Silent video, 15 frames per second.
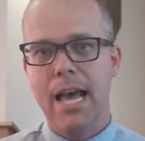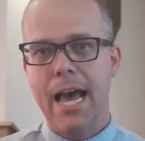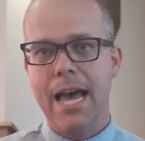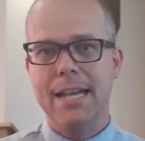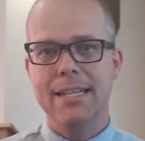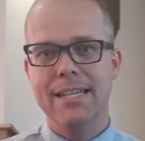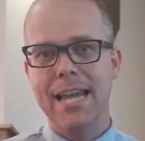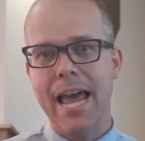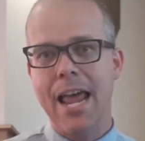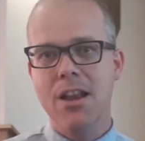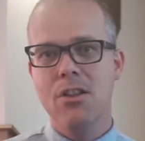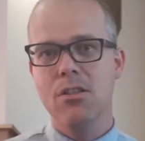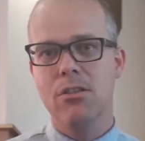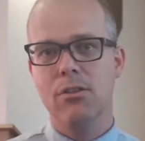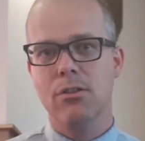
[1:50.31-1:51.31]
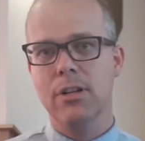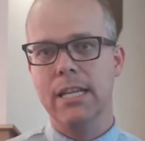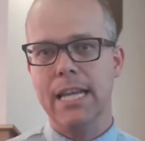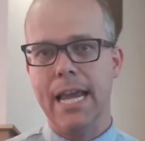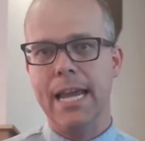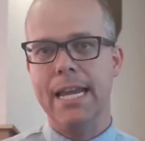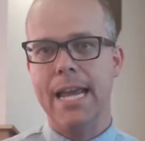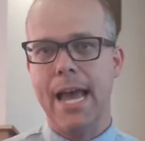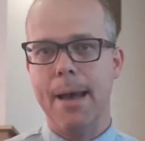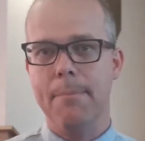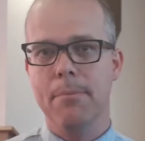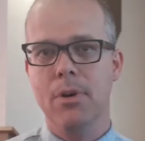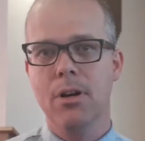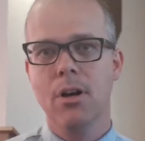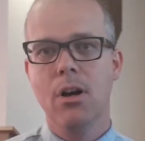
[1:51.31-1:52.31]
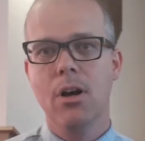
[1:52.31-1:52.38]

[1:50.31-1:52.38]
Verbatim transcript: at 10.30 a.m.